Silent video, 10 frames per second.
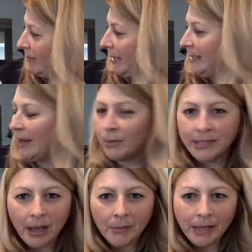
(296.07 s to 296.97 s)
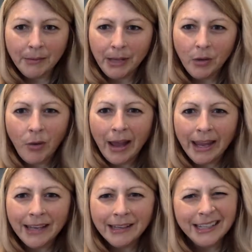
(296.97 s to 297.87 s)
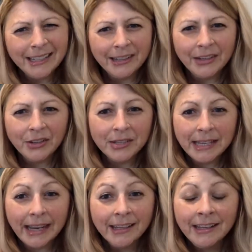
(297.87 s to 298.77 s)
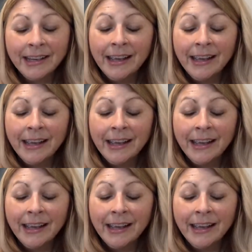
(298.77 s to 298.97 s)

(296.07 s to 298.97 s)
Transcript: my dad would tell me to be quiet and I didn't understand.